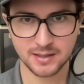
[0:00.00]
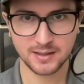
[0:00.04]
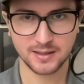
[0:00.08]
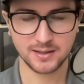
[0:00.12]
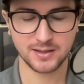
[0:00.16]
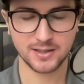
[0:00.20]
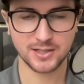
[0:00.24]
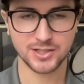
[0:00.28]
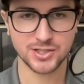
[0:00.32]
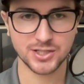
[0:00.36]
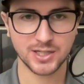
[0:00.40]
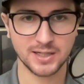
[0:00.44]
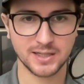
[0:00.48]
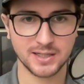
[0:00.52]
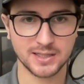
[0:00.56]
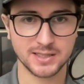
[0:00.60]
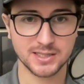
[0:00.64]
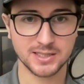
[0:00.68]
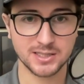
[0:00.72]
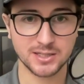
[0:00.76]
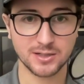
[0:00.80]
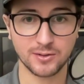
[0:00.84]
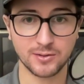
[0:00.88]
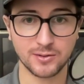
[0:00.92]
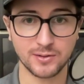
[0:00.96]
The
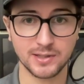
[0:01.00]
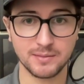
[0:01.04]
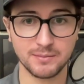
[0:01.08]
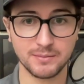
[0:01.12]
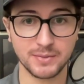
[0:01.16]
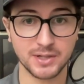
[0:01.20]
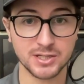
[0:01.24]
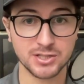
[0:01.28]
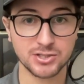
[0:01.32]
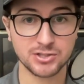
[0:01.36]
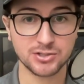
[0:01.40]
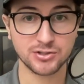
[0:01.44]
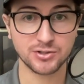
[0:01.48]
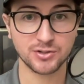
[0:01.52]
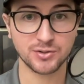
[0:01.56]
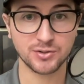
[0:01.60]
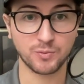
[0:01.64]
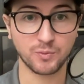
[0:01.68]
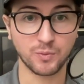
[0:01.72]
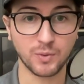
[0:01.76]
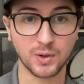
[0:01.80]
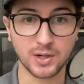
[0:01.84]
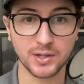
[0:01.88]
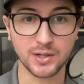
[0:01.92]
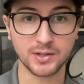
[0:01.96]
Giants only mustered
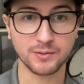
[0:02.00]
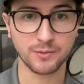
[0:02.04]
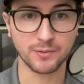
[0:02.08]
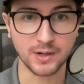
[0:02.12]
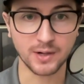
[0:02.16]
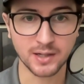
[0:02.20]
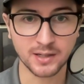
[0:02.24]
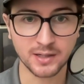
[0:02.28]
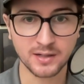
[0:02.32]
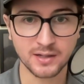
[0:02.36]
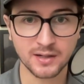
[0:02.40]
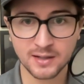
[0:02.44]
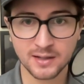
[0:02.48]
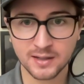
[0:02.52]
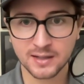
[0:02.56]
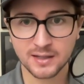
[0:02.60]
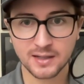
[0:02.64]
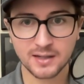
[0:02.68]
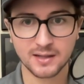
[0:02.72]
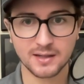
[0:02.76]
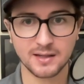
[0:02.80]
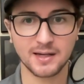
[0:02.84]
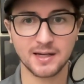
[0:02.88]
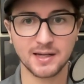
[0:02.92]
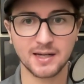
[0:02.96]
one run.
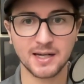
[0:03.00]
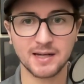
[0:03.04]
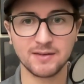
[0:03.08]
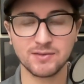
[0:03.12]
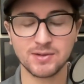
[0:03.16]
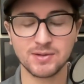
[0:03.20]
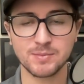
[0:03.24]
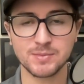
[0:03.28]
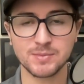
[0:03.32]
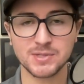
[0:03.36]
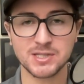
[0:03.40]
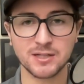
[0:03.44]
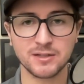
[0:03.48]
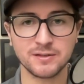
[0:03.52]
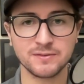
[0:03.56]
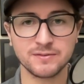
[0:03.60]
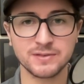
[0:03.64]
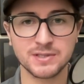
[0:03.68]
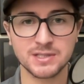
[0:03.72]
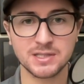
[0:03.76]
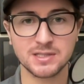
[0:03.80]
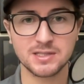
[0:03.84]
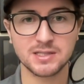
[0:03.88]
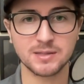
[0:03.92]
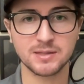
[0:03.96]
They gave
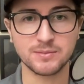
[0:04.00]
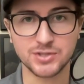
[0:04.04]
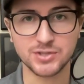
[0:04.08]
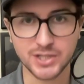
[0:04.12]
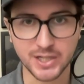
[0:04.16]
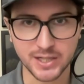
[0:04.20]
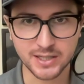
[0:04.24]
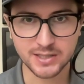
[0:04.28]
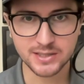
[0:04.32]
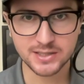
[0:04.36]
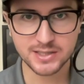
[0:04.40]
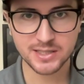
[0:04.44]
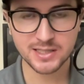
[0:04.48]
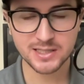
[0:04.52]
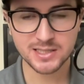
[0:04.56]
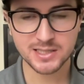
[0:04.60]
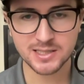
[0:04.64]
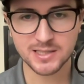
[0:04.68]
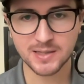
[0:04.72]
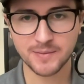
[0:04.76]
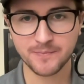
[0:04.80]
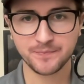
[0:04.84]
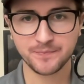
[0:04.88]
themselves some chances.